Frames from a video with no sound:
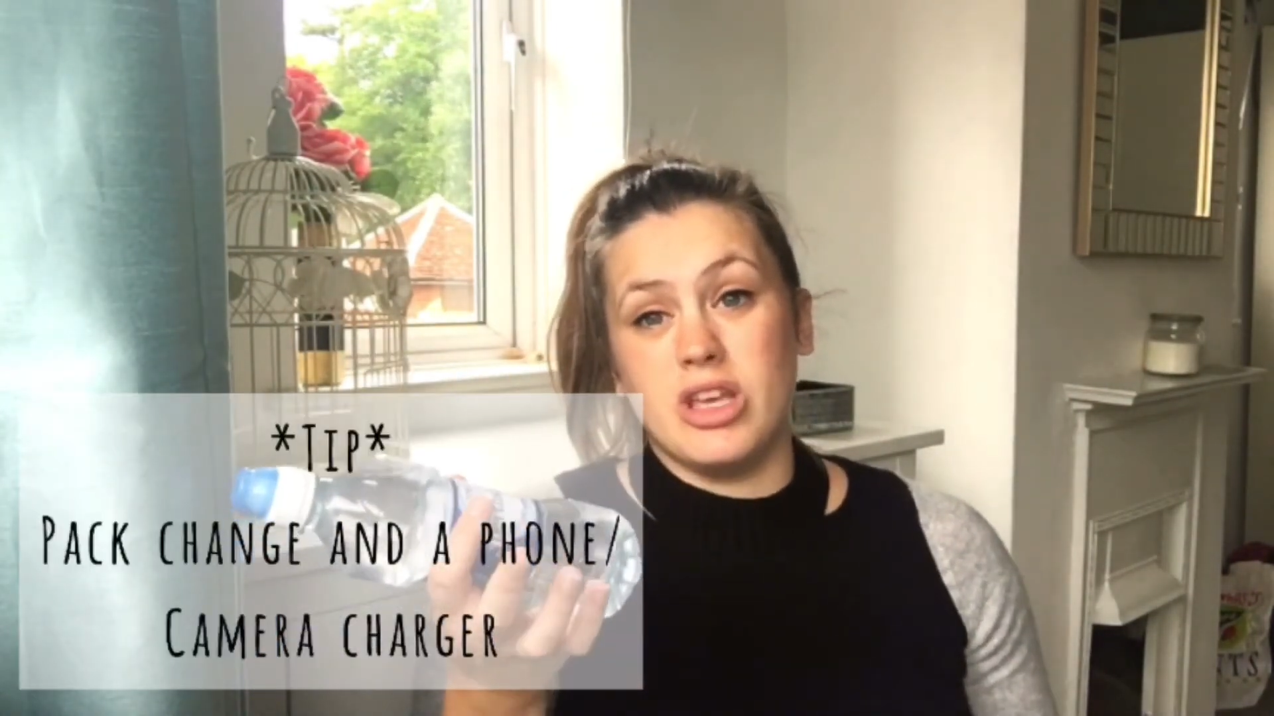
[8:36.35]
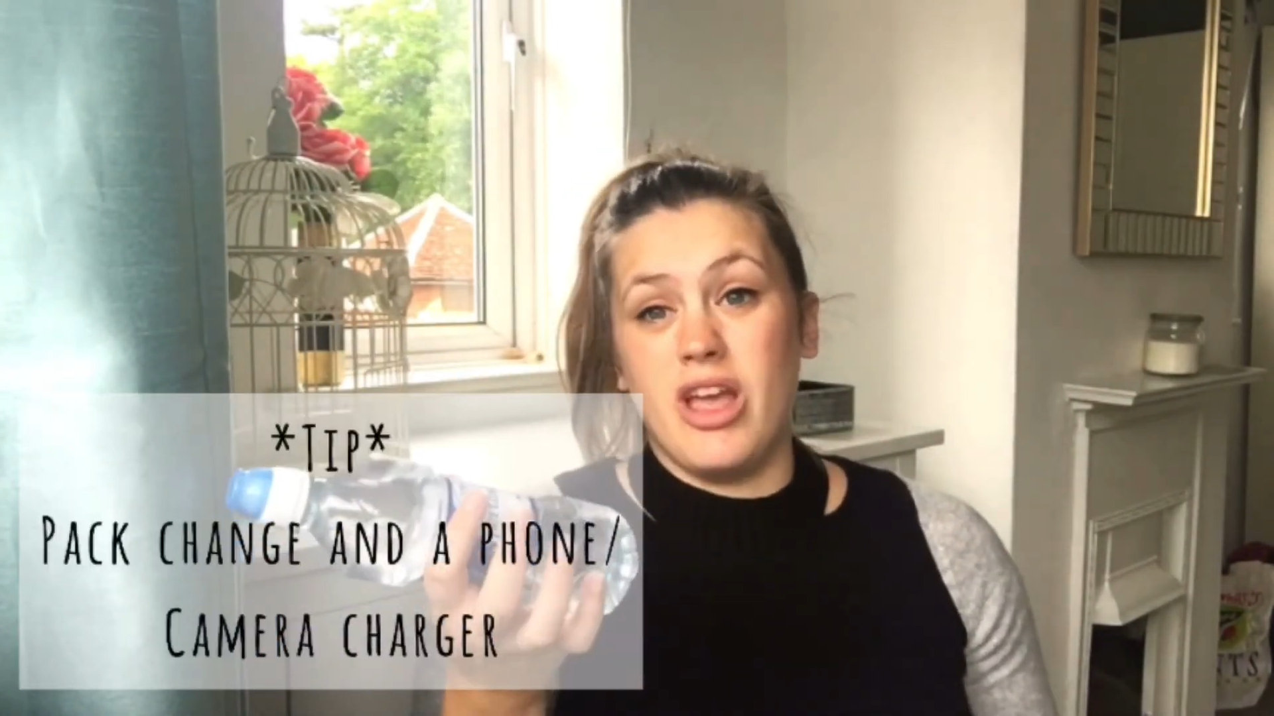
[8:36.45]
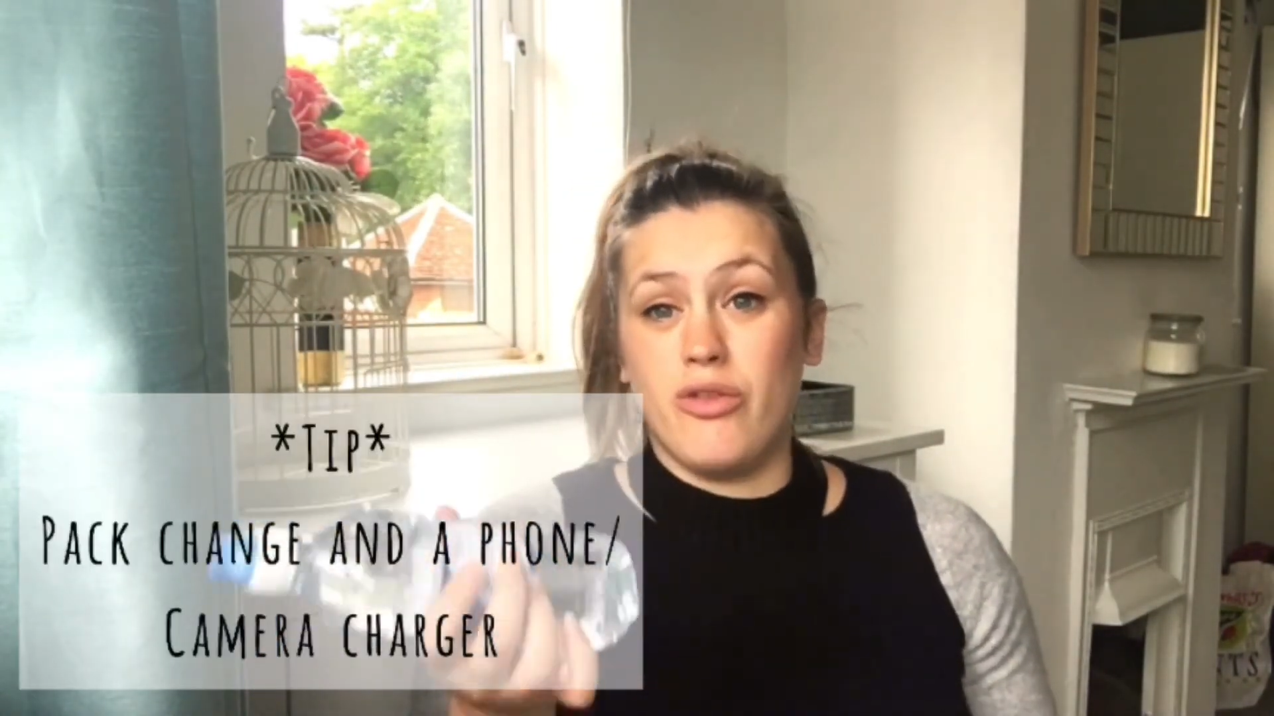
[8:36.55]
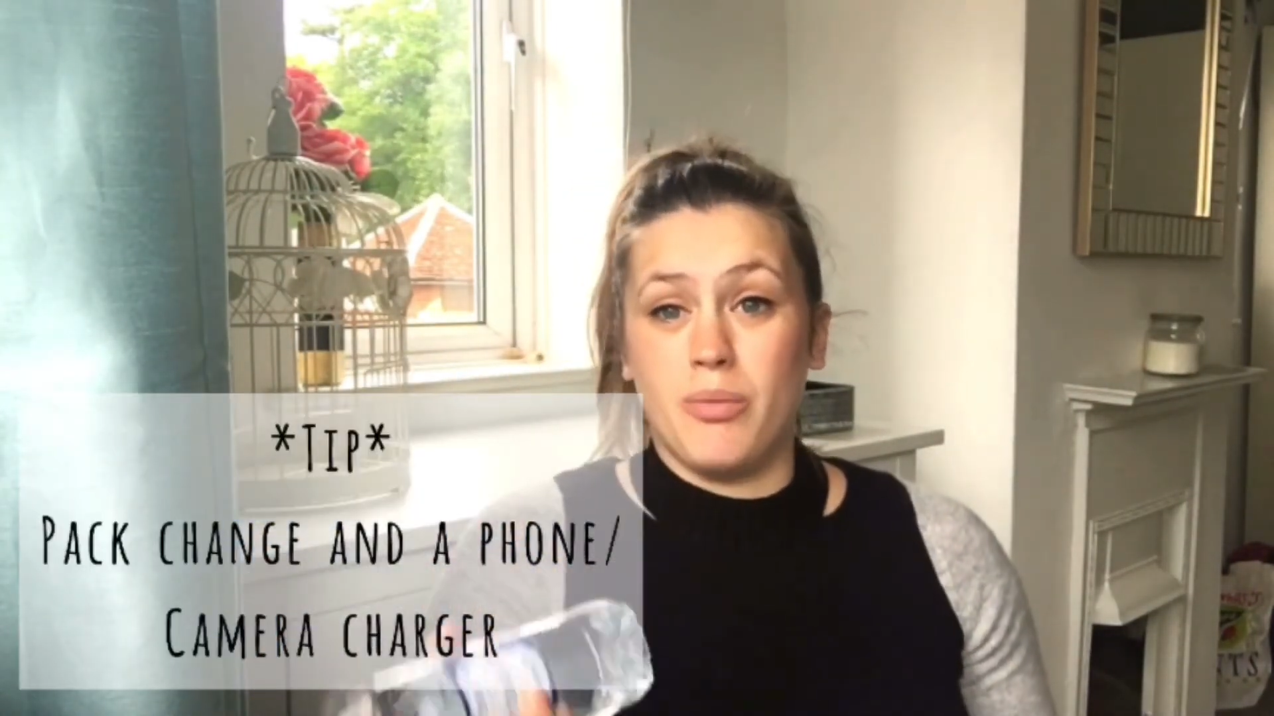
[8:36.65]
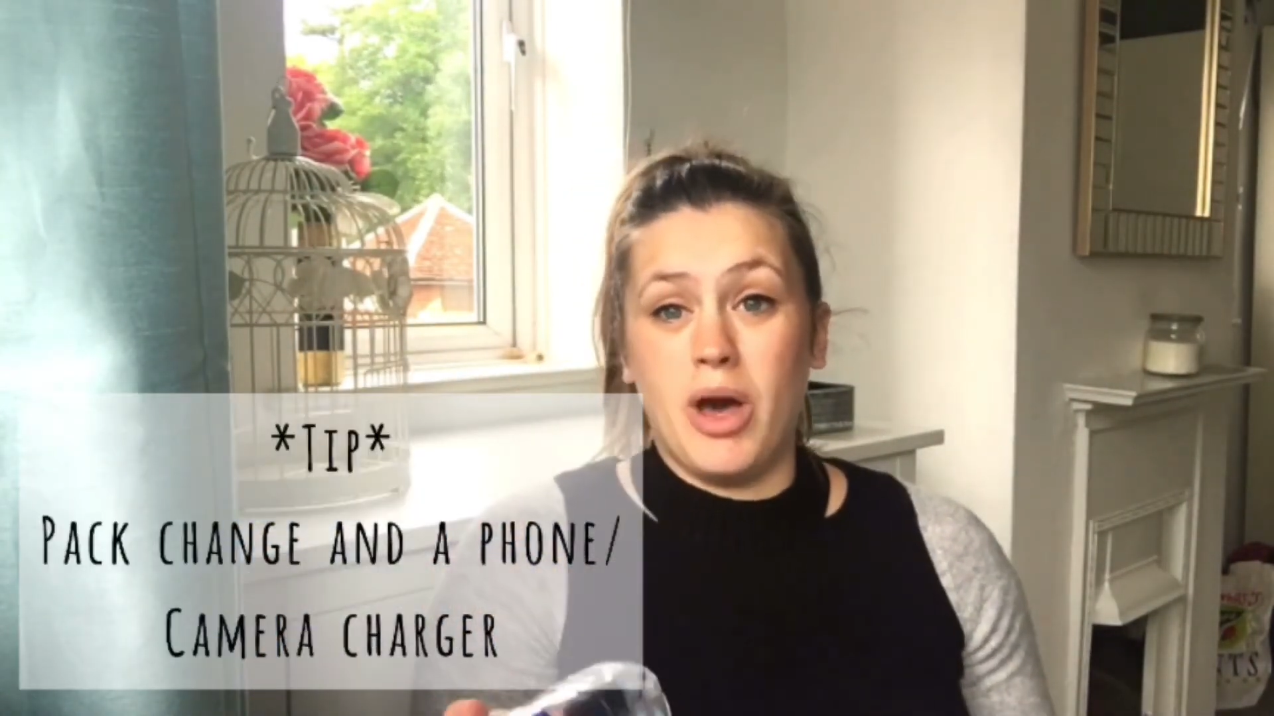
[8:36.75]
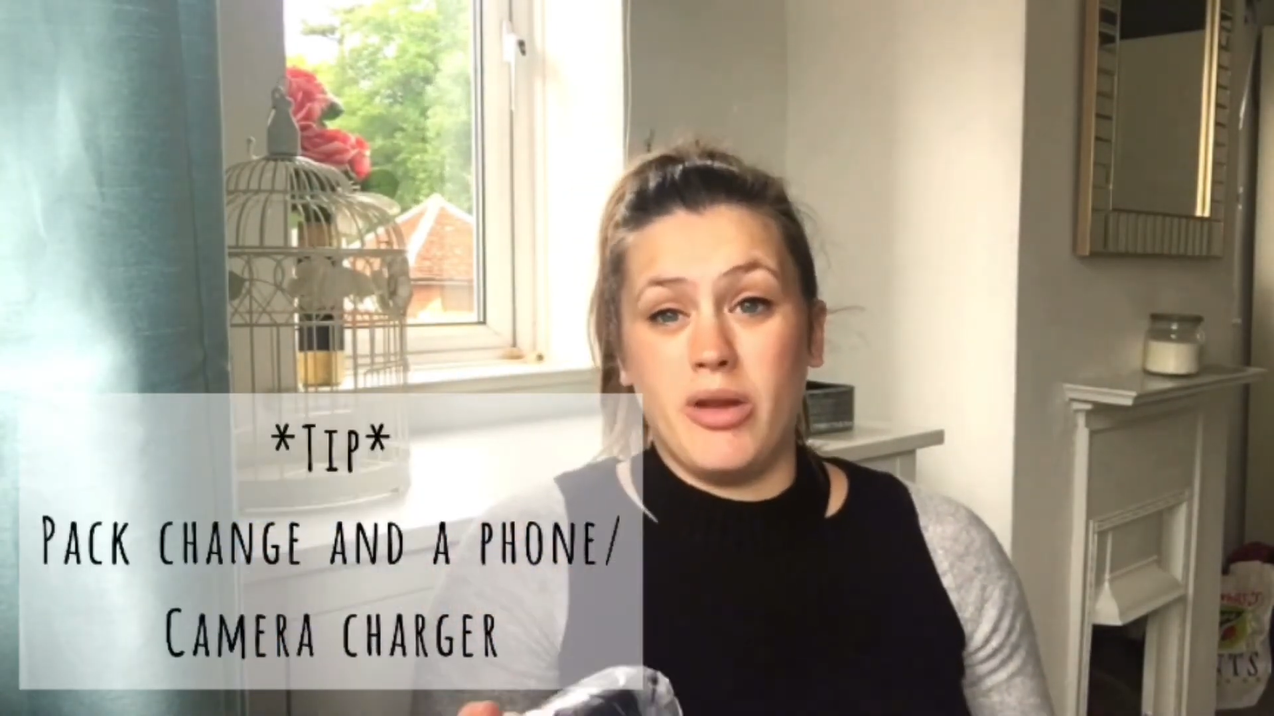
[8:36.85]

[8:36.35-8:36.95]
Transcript: if your partner